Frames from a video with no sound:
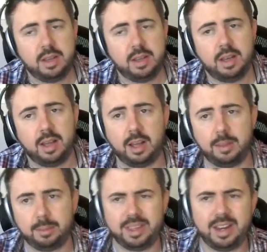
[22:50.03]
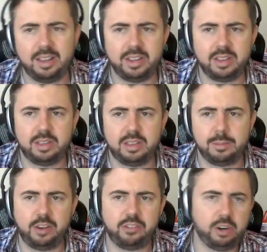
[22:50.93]
But that Alien
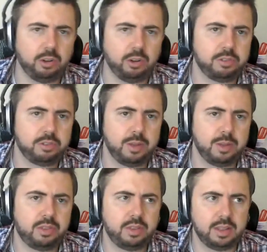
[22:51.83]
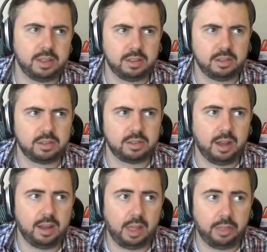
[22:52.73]
theme by Jerry Goldsmith is,
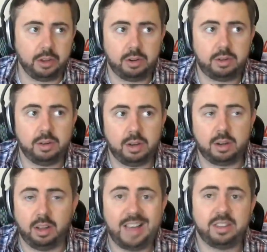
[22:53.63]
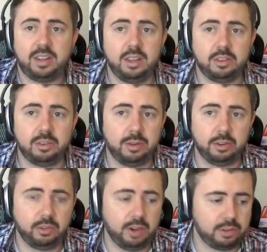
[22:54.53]
I think, a classic. It's one of the
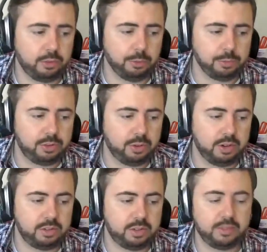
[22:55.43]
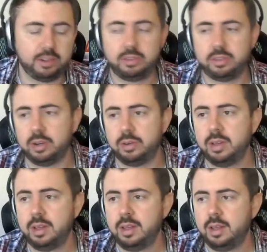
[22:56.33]
greatest film scores ever. So
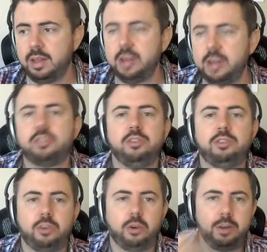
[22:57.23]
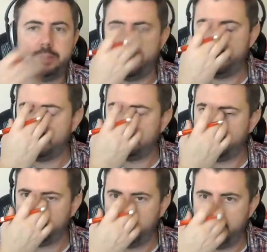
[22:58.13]
an interesting story behind that
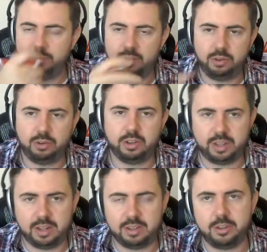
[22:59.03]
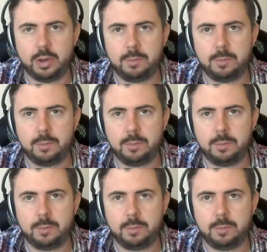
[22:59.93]
too, Matt, if you ever want to look into it.